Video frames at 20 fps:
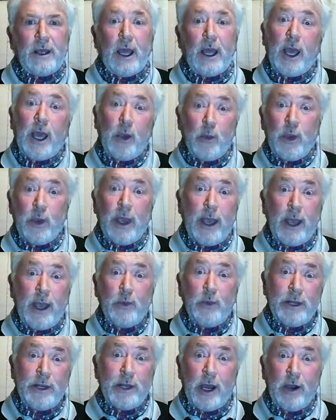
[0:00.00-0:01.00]
And
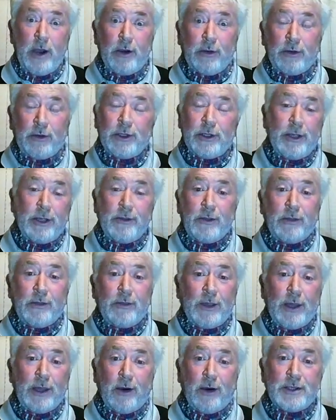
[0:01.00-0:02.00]
we know, that
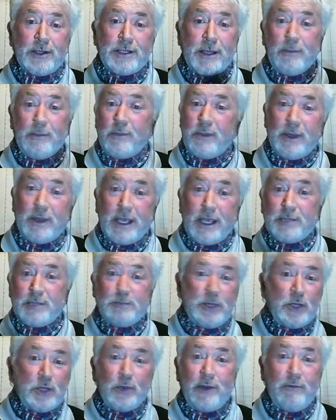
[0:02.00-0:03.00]
there are it's
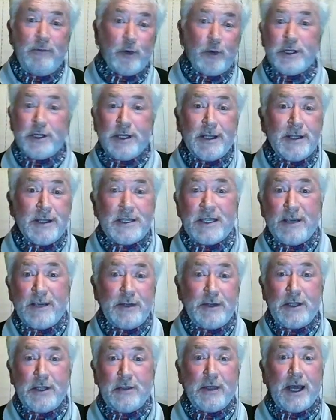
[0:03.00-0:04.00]
between 40 and
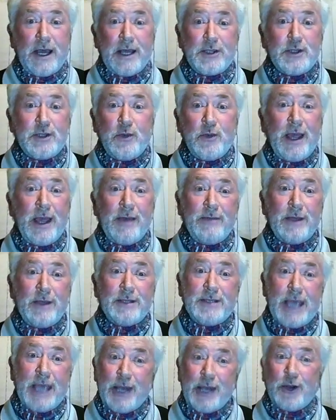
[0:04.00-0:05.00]
70,000 rand
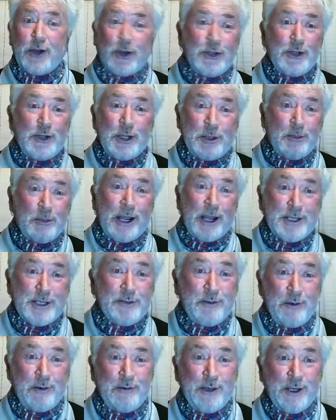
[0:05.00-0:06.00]
that's added onto the price
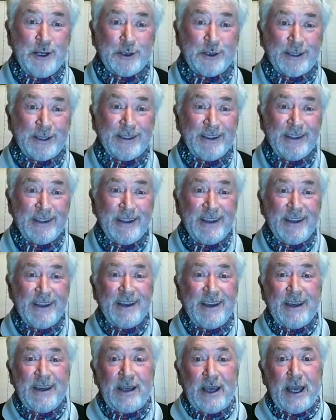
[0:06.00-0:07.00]
of a vehicle.
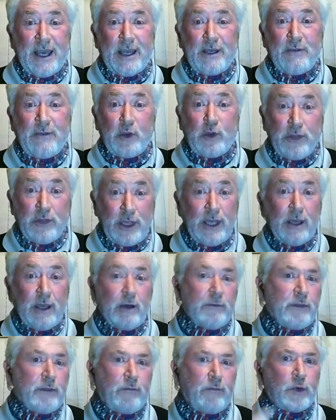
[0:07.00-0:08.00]
And if you think
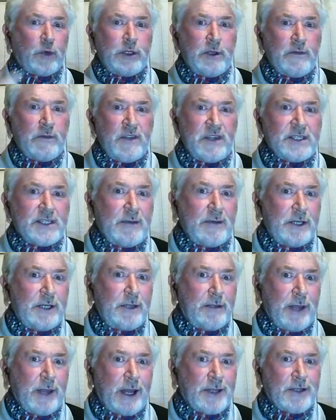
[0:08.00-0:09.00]
of the 40 or the
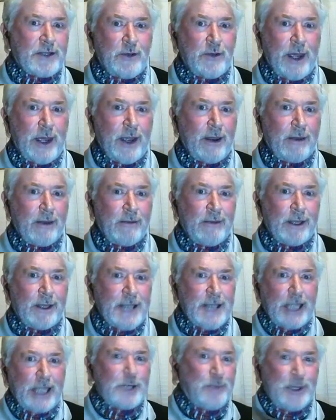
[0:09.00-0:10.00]
70,000 rand, there's
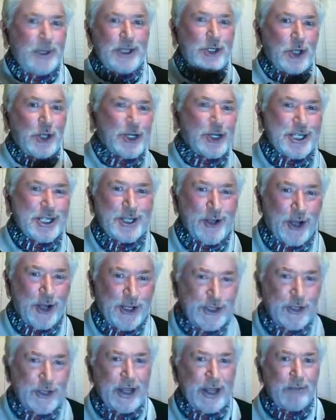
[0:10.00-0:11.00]
HP charges
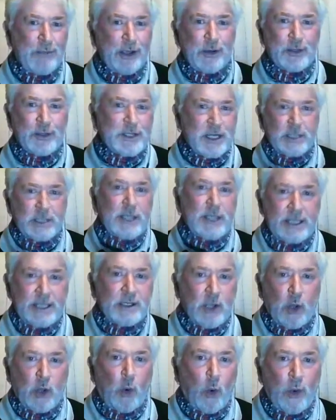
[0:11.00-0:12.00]
onto that because
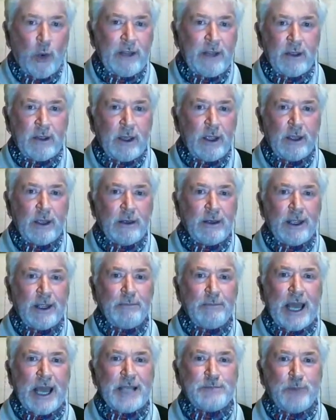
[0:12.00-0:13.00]
it's all
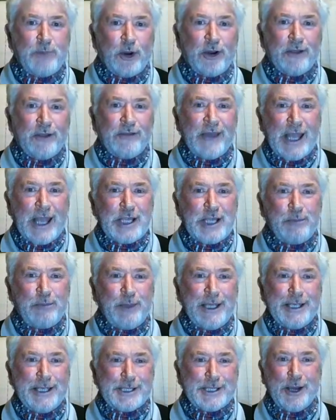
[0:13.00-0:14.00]
in as part of the
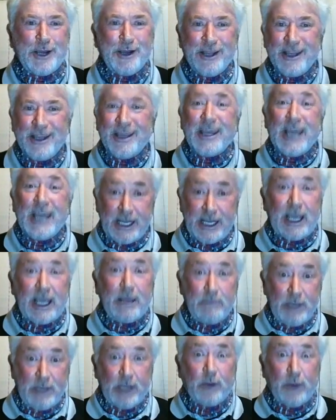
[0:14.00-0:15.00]
HP. So it
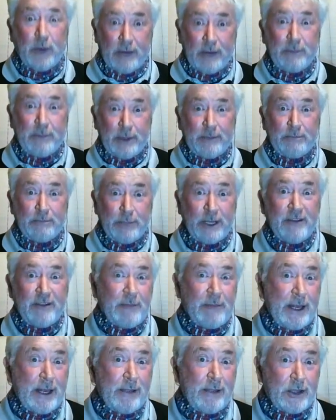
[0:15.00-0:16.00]
can be quite a bit of
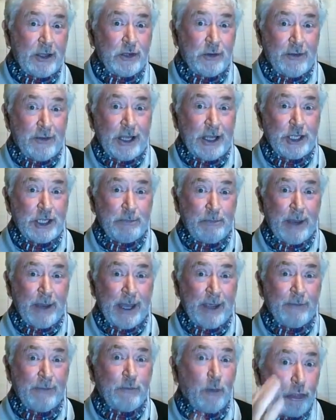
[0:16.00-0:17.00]
money that you're actually
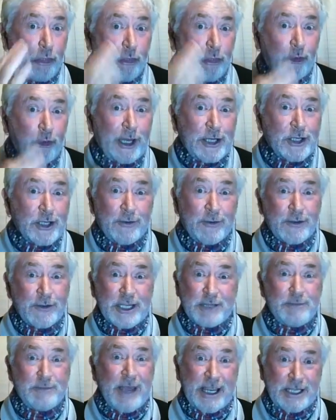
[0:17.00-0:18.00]
paying for 3
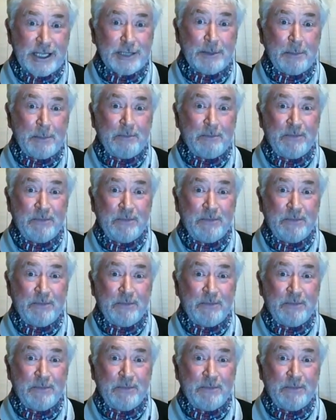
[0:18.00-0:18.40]
services maximum.